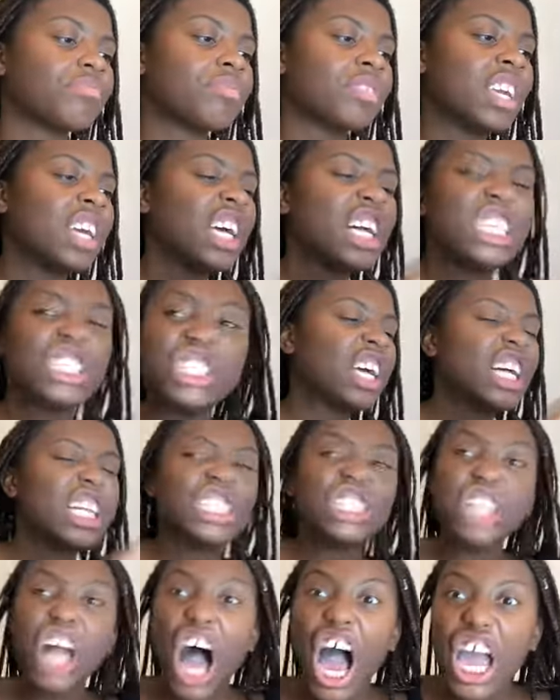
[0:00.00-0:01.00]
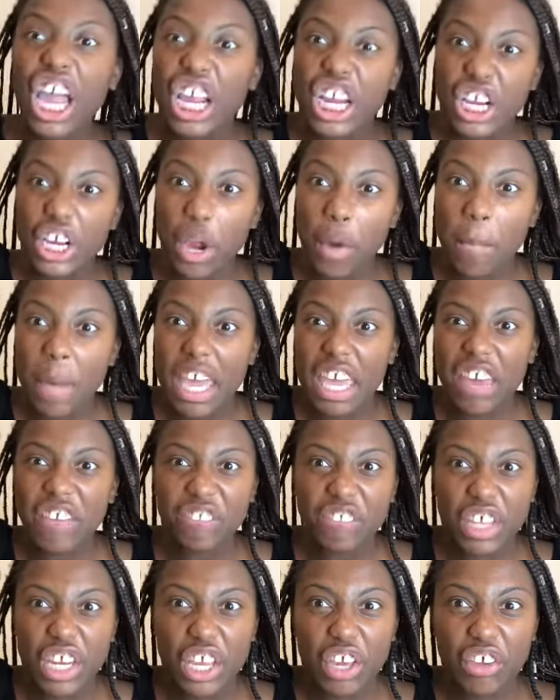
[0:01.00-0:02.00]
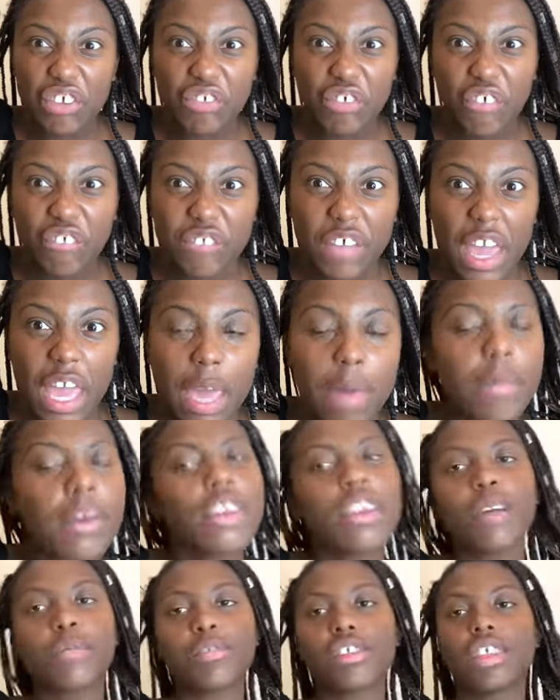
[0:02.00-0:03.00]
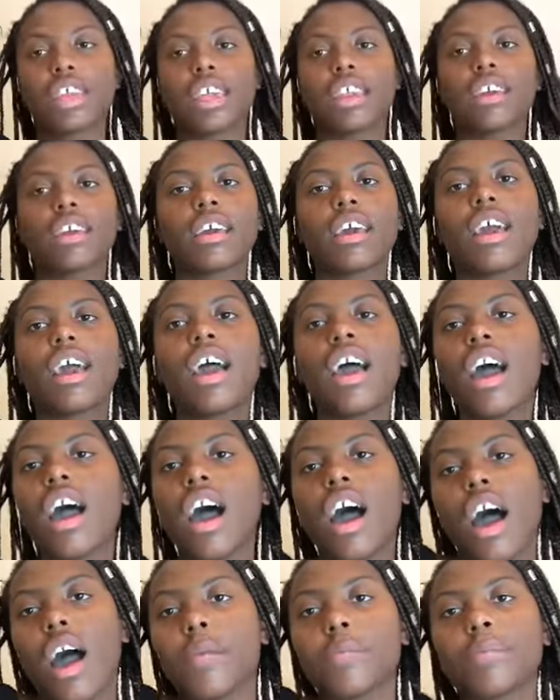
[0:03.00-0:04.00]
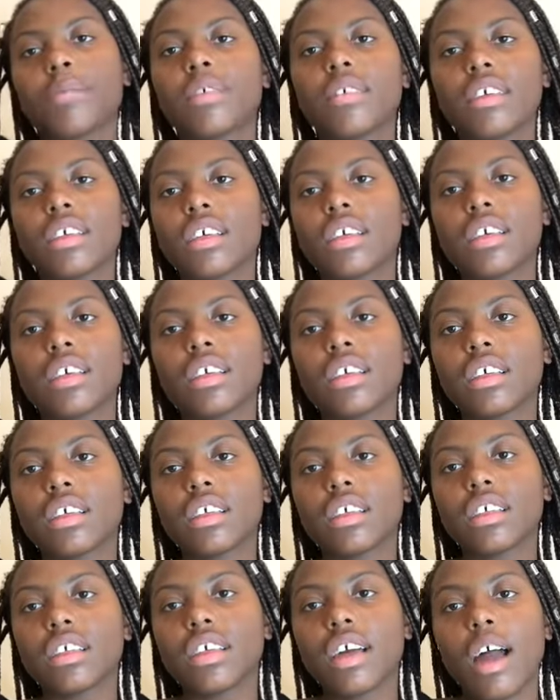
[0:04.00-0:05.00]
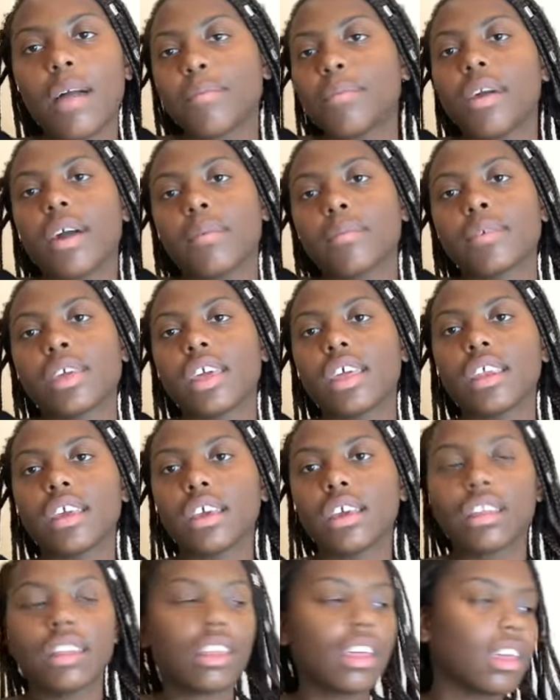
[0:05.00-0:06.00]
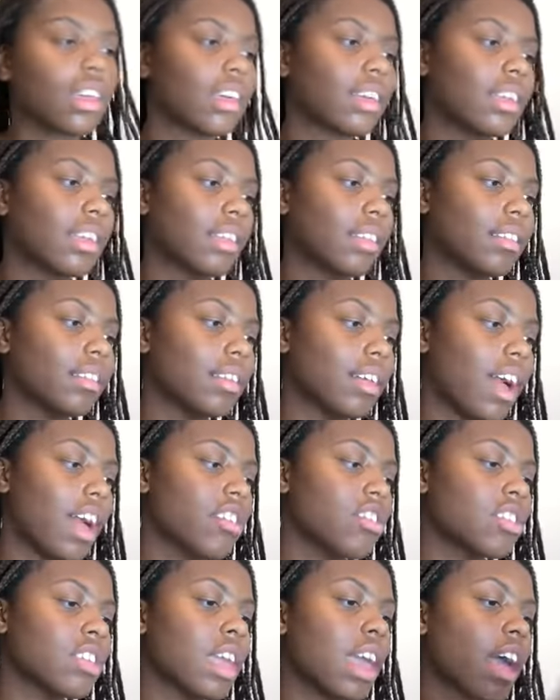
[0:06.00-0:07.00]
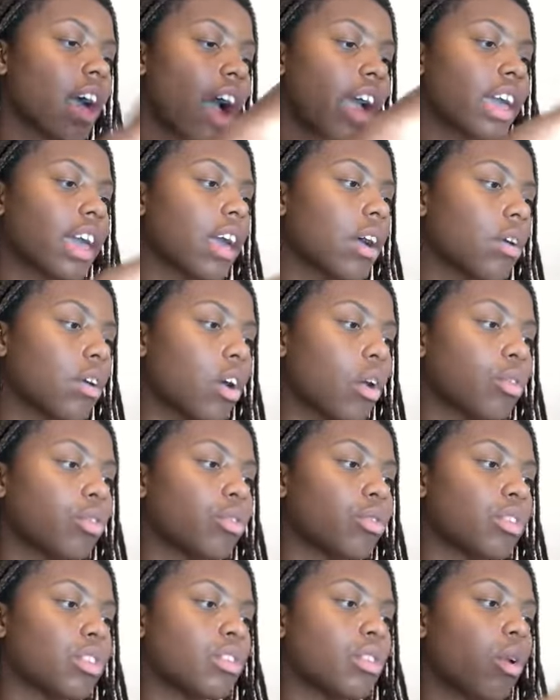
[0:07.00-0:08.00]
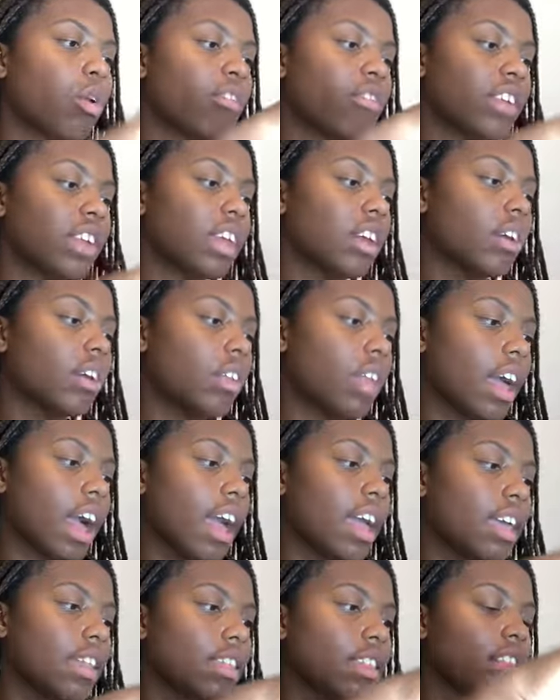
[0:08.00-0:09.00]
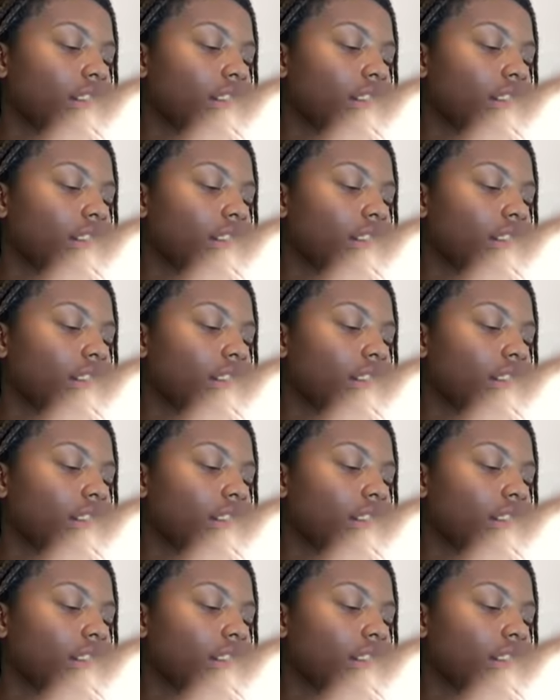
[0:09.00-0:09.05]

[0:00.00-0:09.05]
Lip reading: liar, you're making videos for fame. No, I'm just kidding. I'm kidding. I can't go through this whole video. Like, I